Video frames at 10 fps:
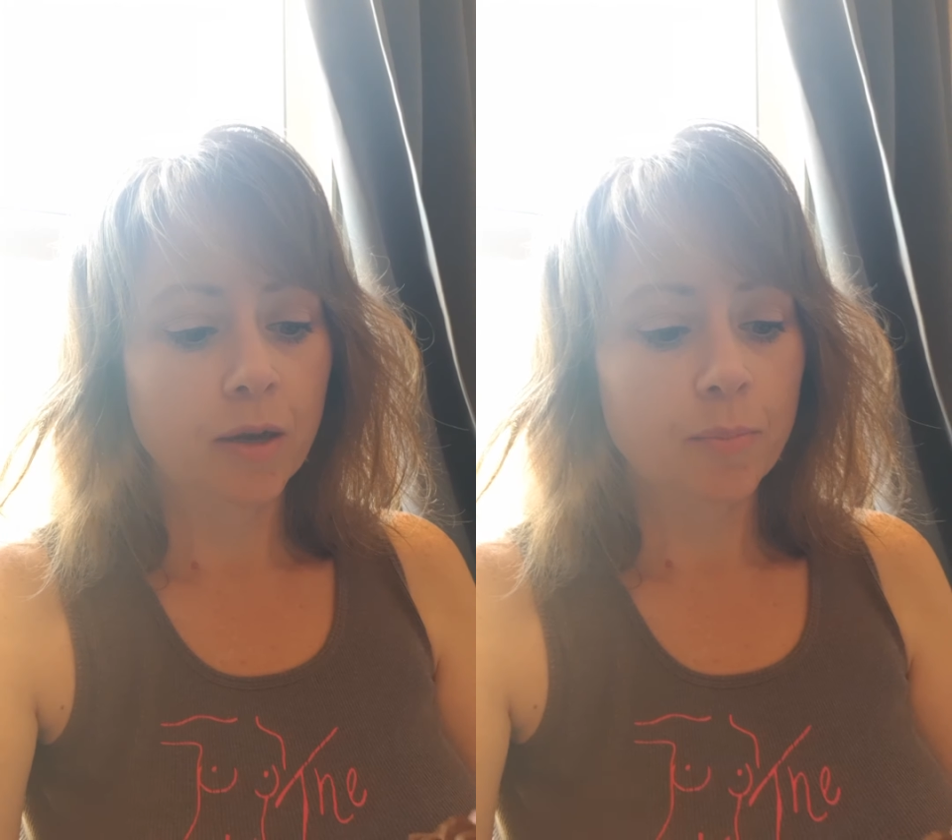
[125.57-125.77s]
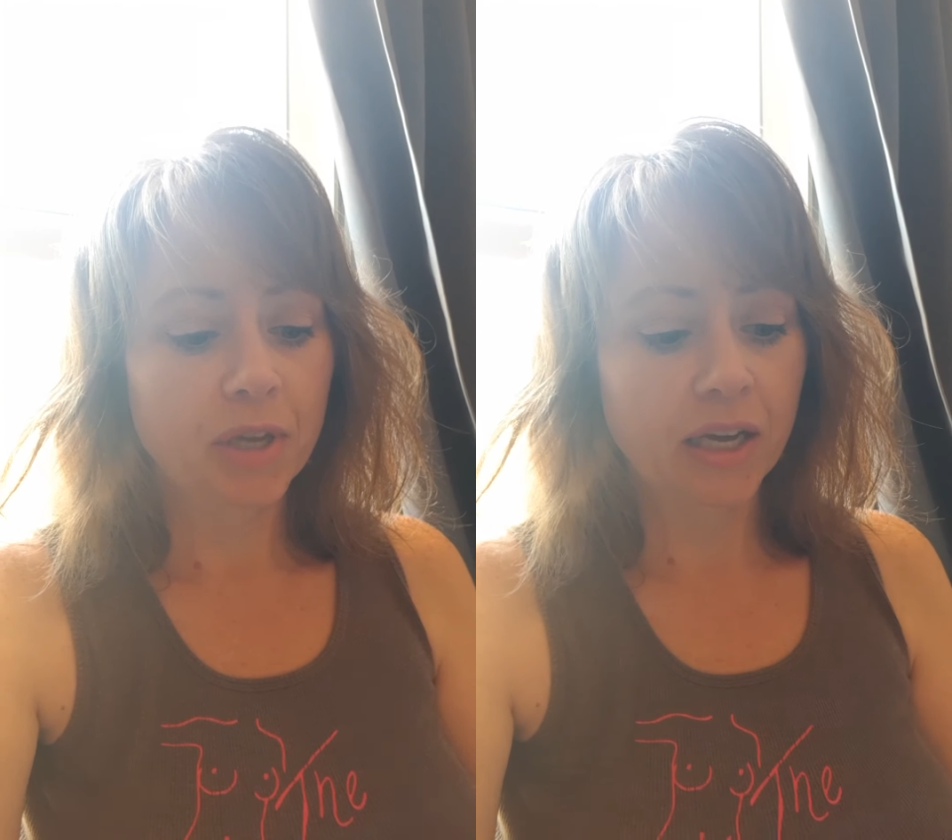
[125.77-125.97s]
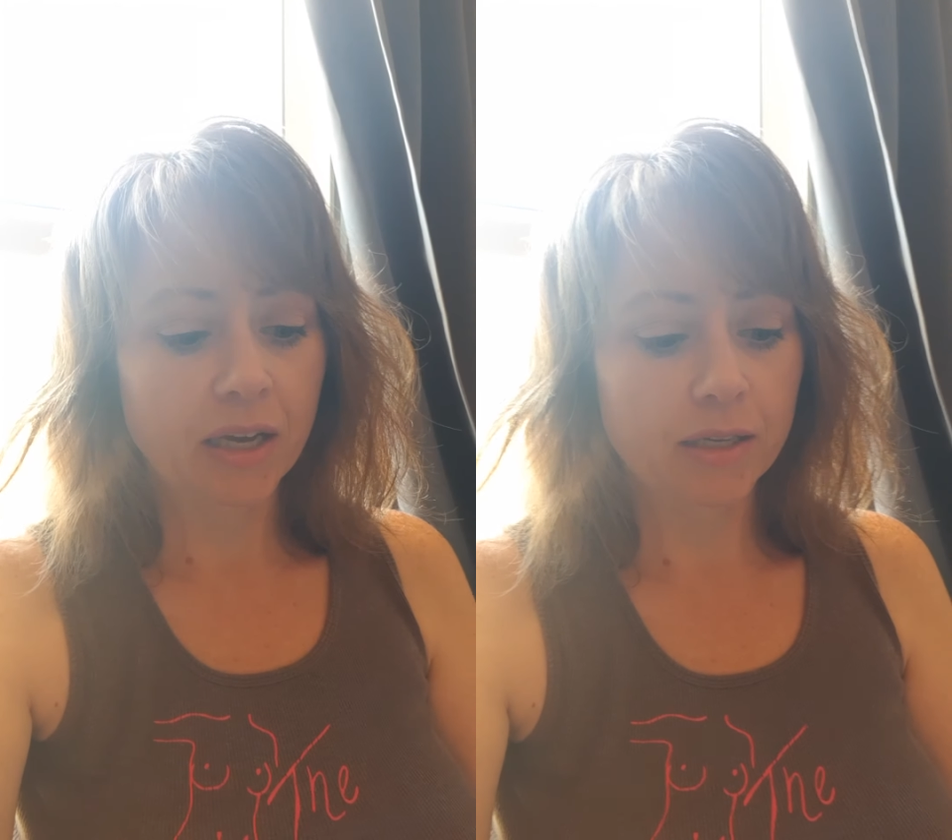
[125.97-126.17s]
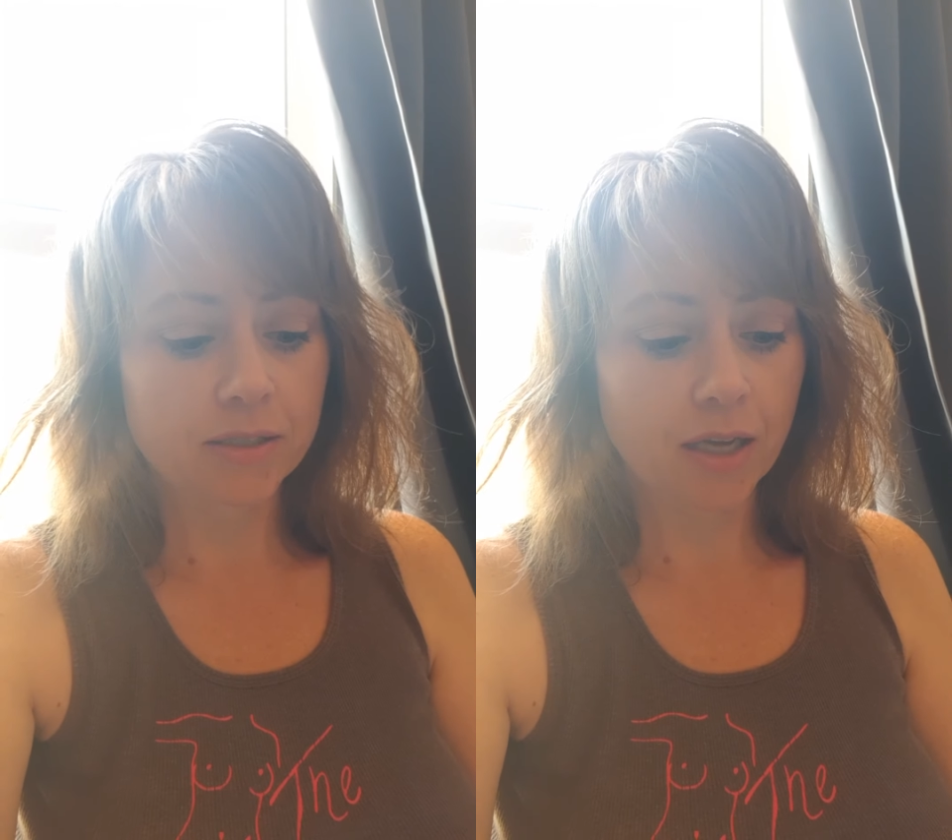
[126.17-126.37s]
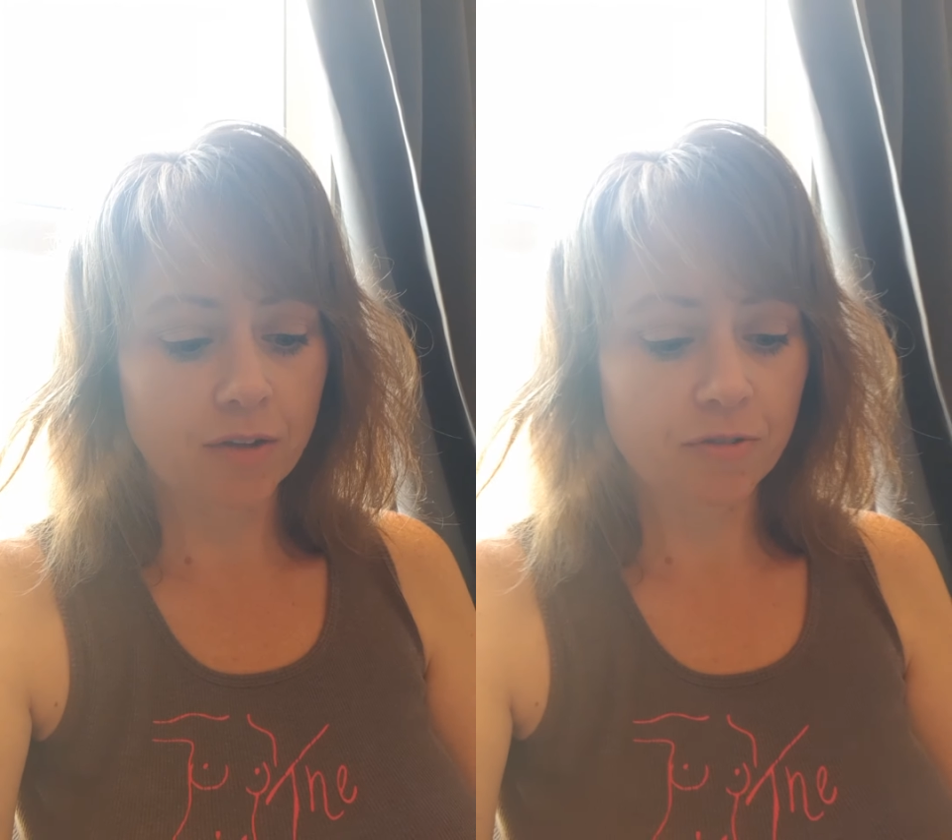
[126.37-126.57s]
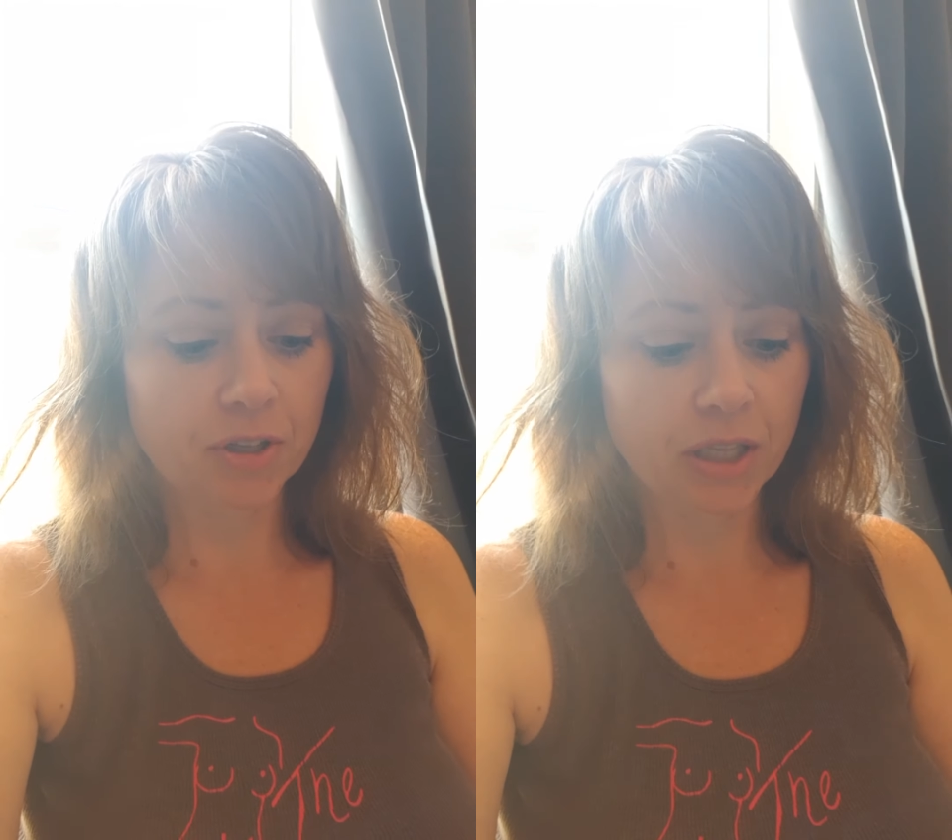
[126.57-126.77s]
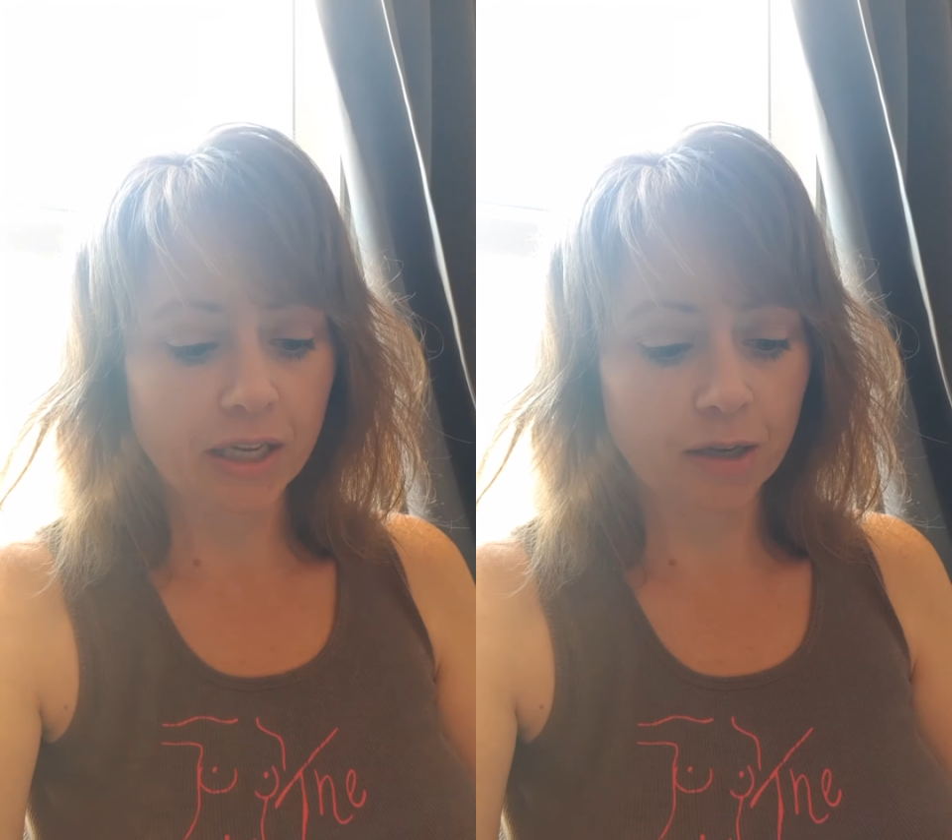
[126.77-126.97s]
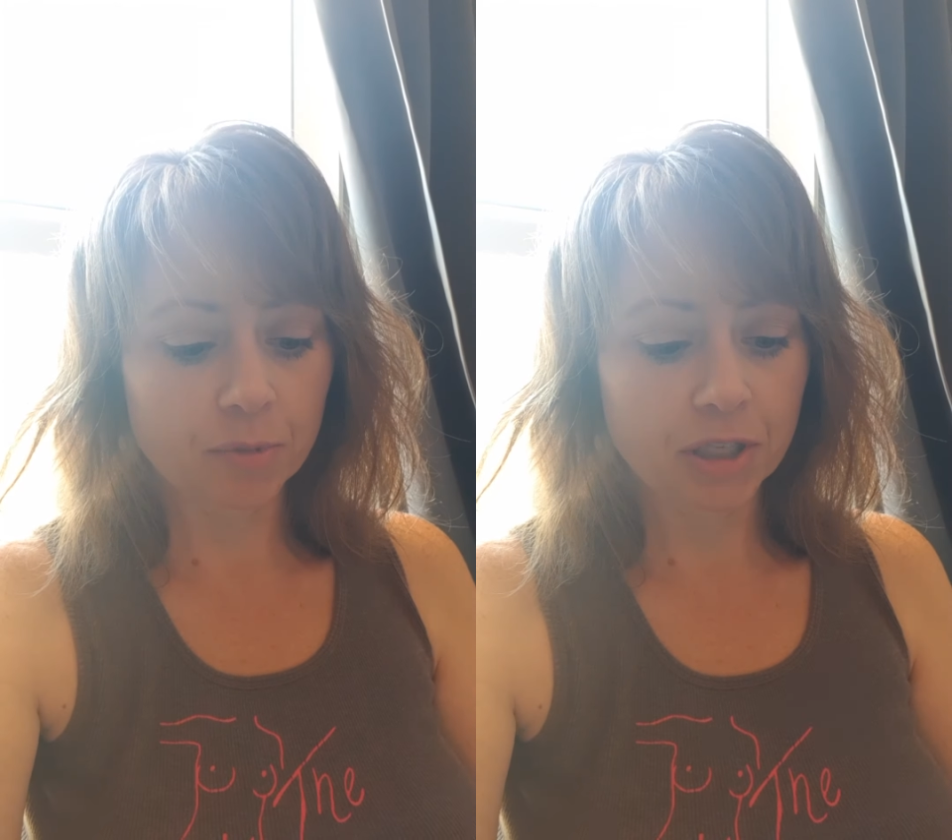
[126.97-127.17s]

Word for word: because I feel like I'm